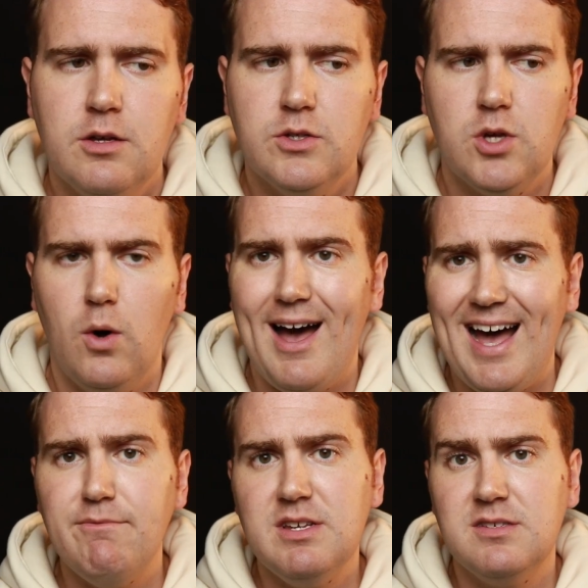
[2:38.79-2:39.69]
So
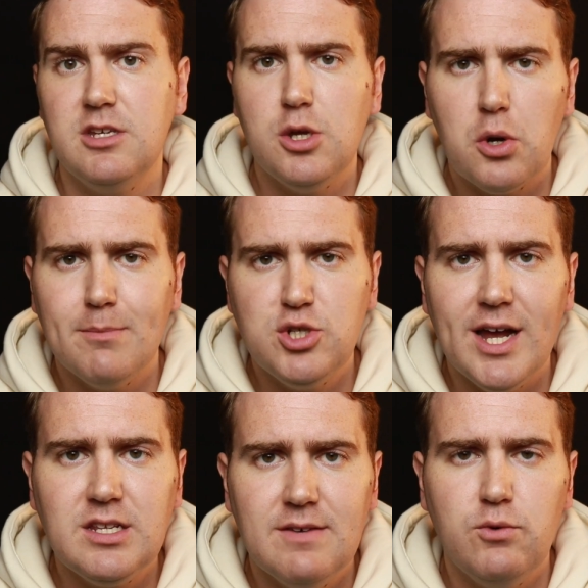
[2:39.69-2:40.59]
obviously your
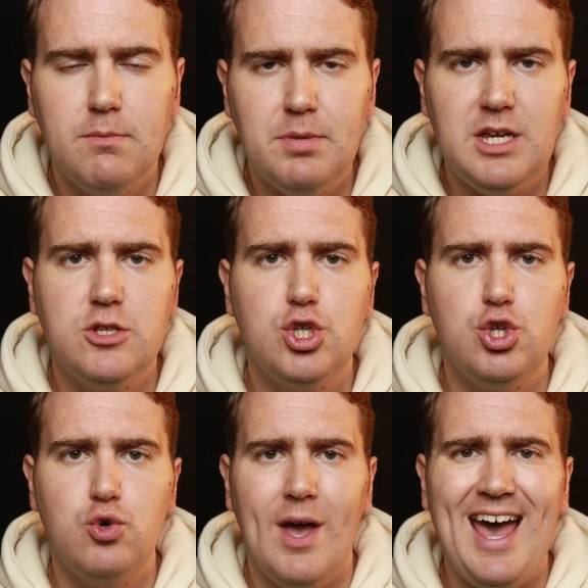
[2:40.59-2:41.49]
objective would be
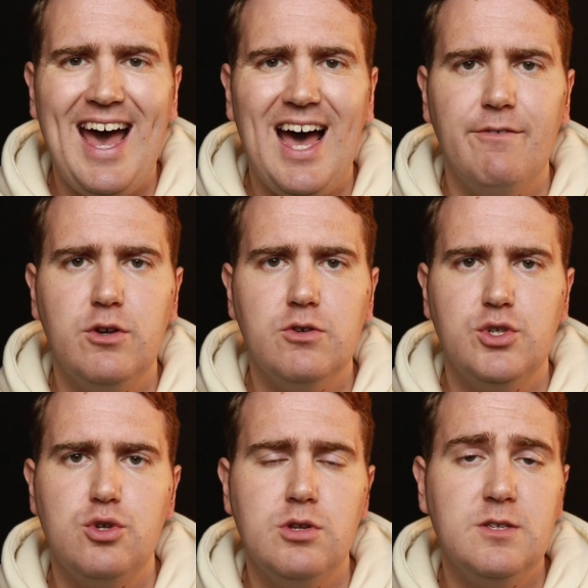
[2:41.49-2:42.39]
to have your
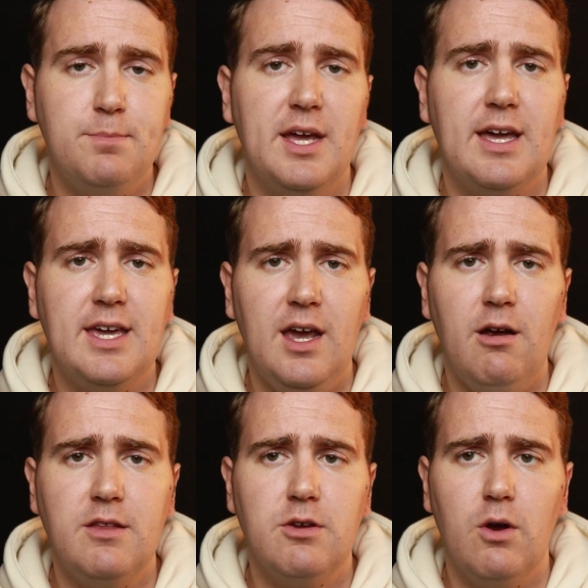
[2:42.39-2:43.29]
students pick a
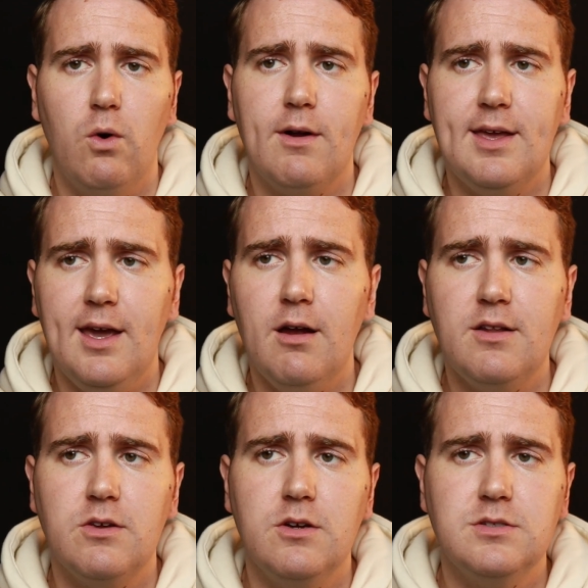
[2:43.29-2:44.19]
character or
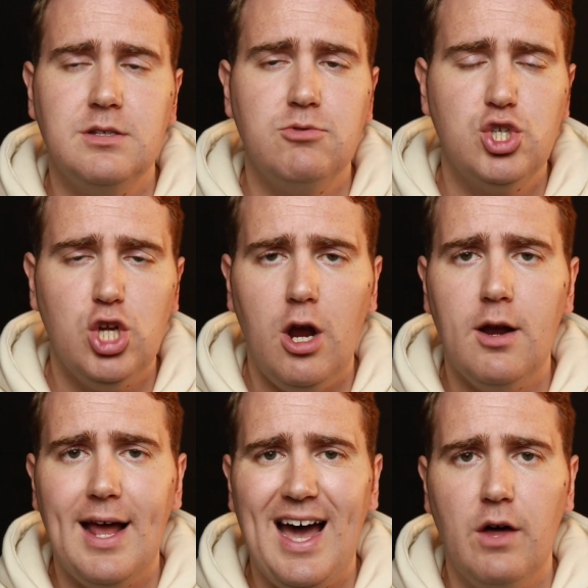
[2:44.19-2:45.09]
characters and
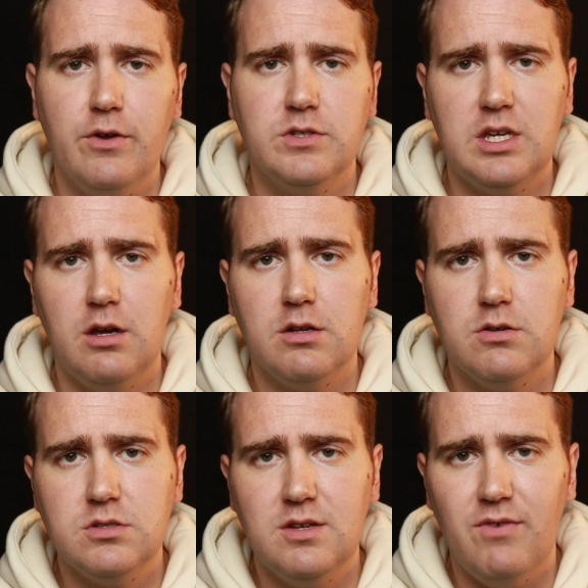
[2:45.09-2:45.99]
chart how those
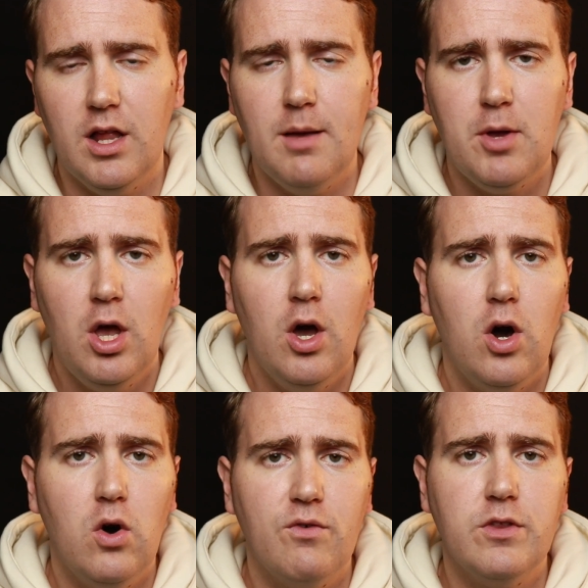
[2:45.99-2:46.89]
characters develop
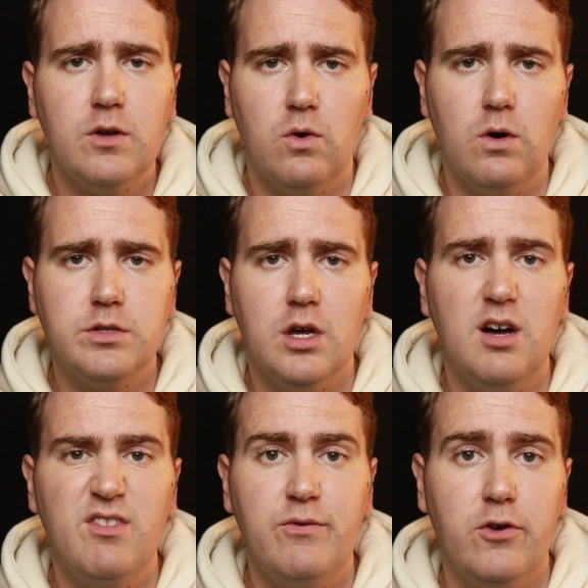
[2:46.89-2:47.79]
over the course
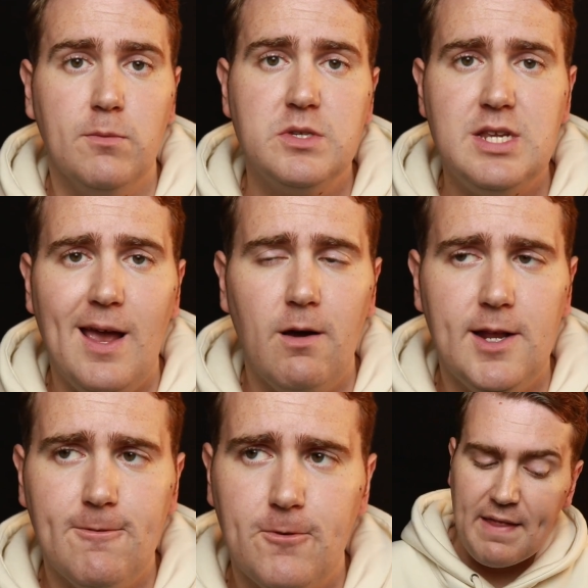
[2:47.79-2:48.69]
of the film's
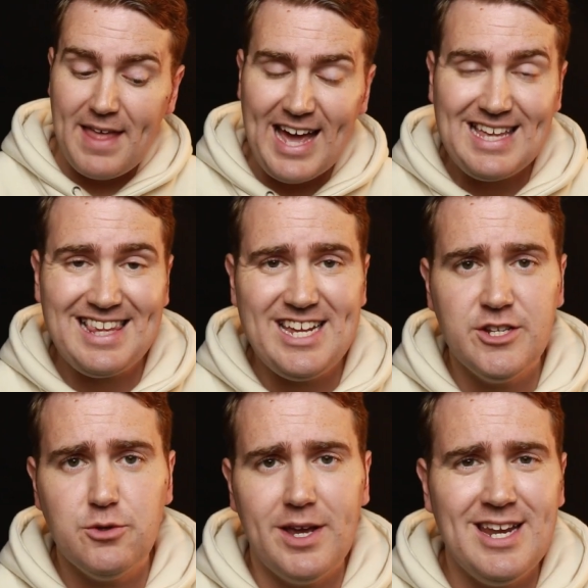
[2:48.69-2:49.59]
narrative. That can lead
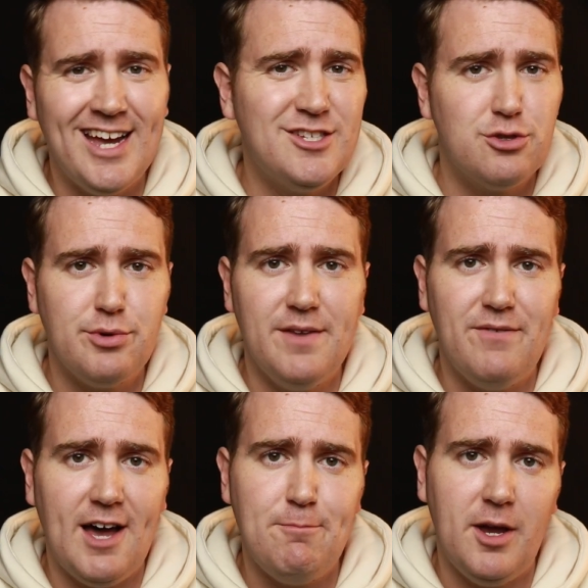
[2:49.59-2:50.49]
into a nice 3 to
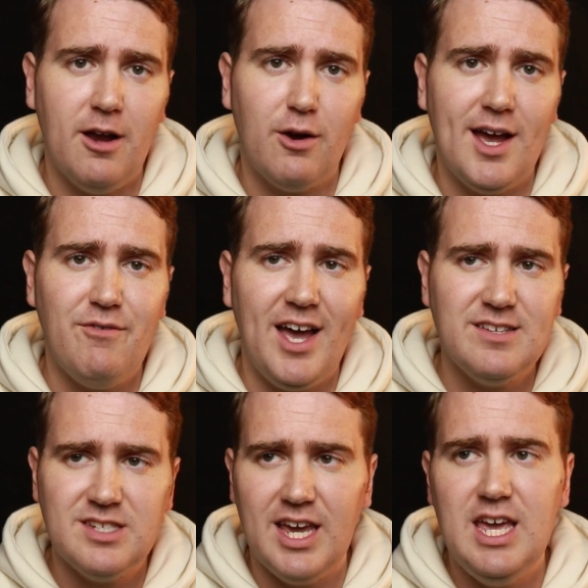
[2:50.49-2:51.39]
5 paragraph
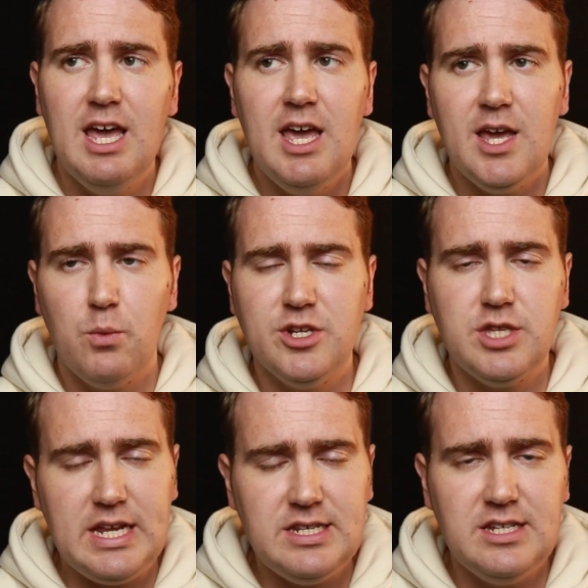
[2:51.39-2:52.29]
essay in which
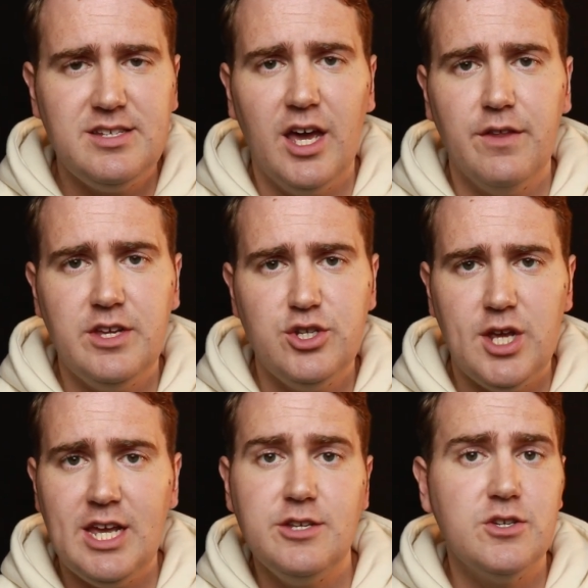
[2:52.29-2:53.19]
they detail the
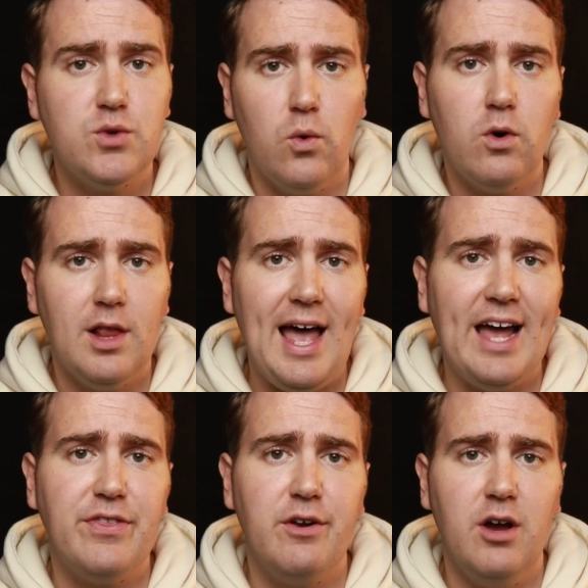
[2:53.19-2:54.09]
changes or
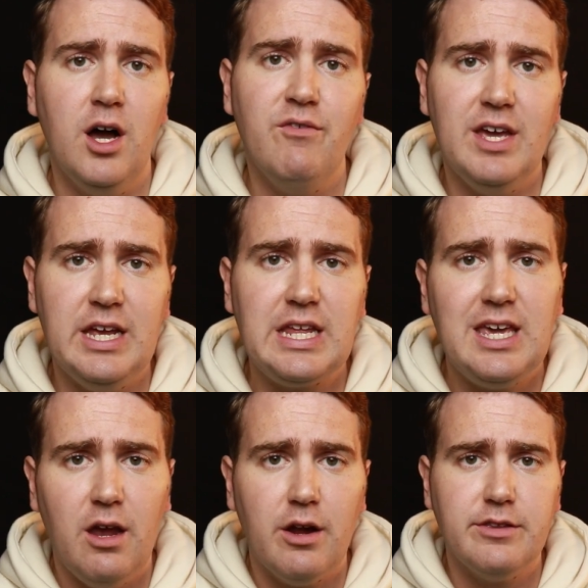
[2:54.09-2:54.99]
lack thereof in
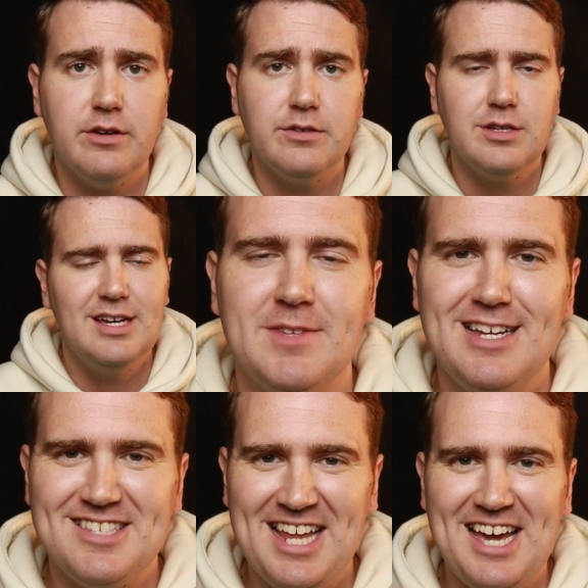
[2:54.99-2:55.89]
characters.
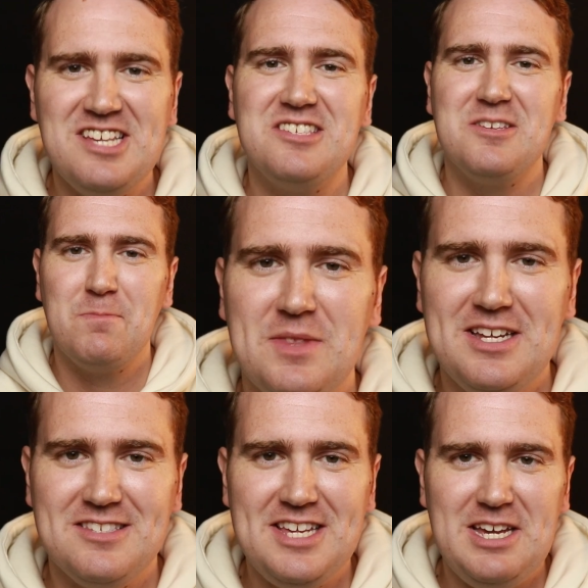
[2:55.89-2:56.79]
It's nice,
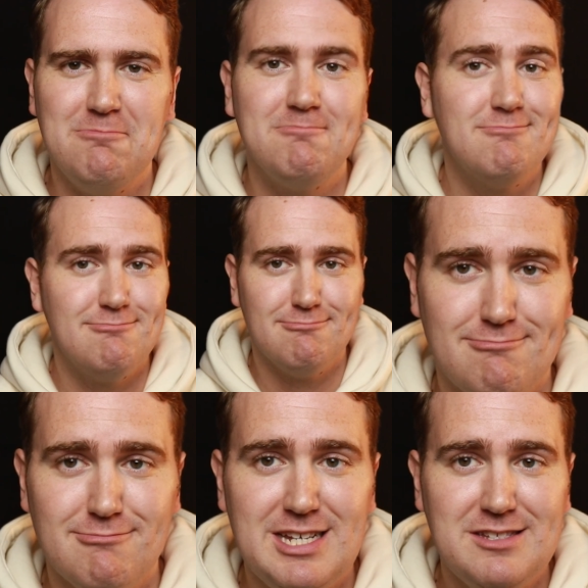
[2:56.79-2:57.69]
it's neat,
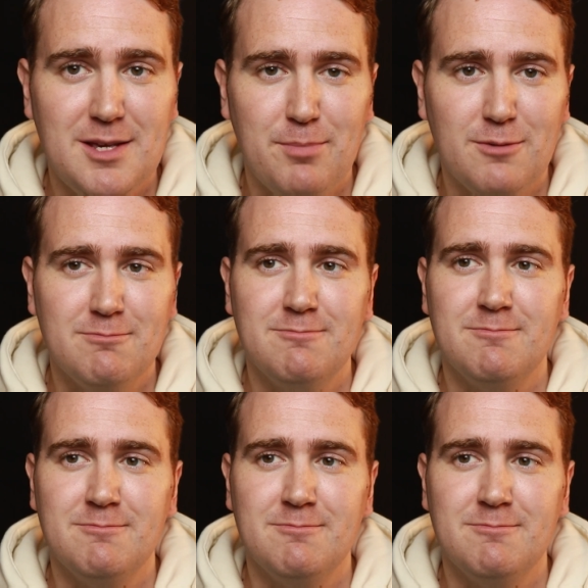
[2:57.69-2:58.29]
it's simple.